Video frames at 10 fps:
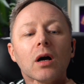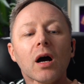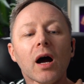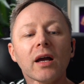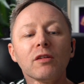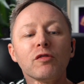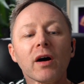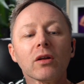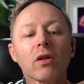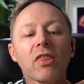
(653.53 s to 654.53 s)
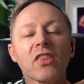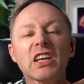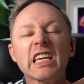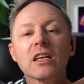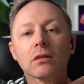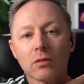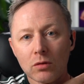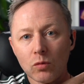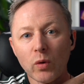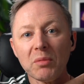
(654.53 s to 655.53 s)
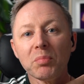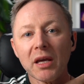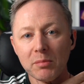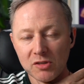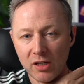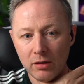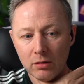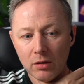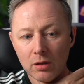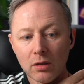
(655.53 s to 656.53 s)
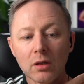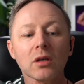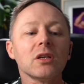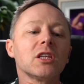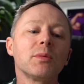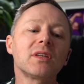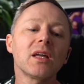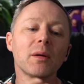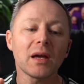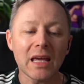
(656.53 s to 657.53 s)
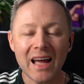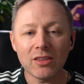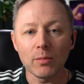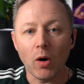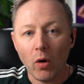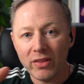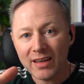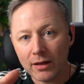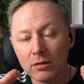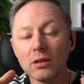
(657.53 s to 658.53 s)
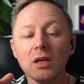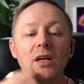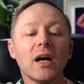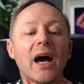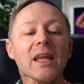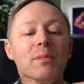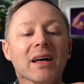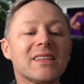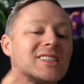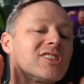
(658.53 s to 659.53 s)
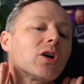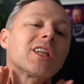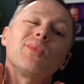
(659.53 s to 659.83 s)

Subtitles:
I can fit another 3 windpipes there. He hid them all together and he managed to